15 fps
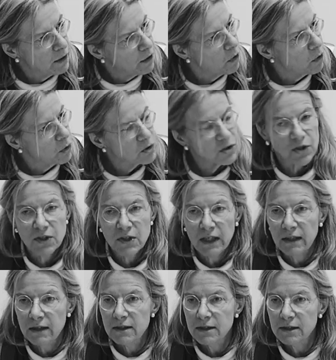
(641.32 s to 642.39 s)
all the
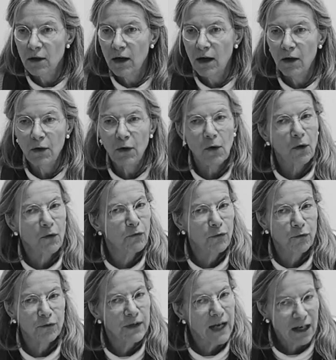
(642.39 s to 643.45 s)
things, of
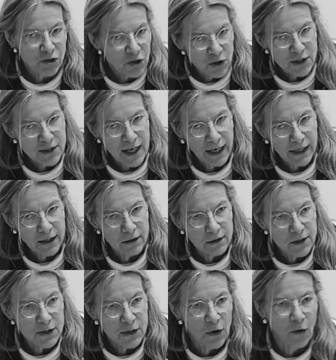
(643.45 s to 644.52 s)
natural
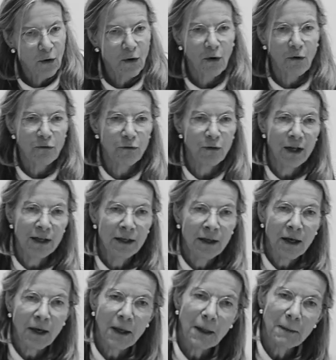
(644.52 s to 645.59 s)
cycles or of
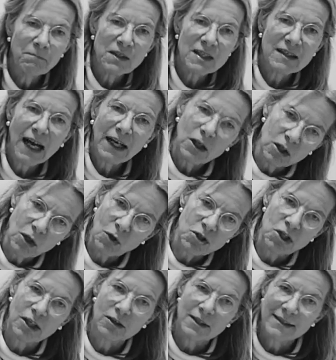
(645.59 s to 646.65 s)

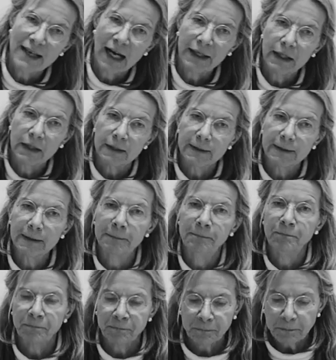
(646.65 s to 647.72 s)
psychological cycles.
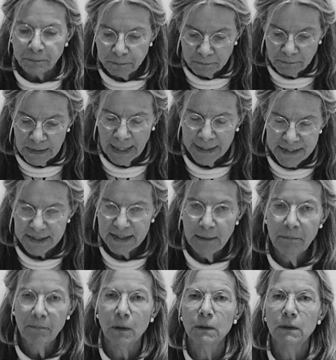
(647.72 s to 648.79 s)
And
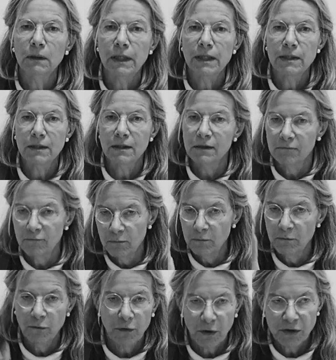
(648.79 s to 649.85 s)
symbol is
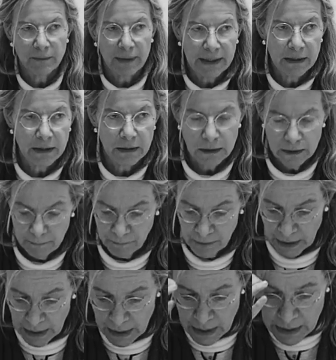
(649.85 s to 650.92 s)
fundamental.
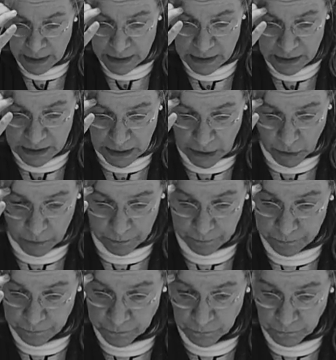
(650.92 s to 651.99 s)
So,
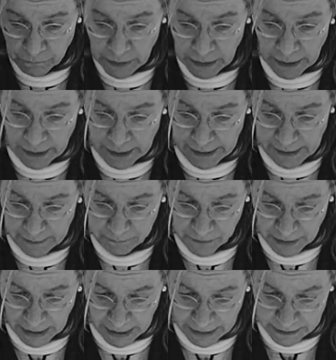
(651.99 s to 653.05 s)

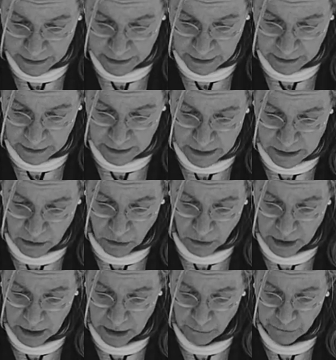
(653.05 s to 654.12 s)
and
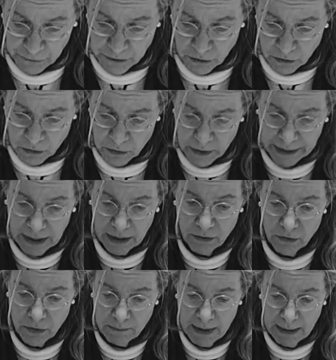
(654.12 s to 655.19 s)
so if you can
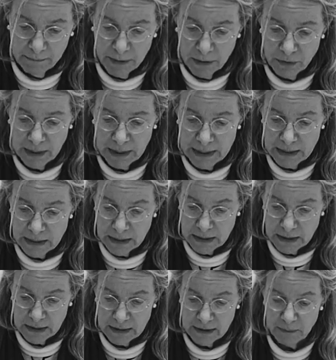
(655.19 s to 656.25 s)
remember really
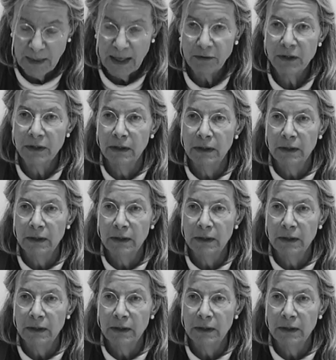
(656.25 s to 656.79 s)
this, it's about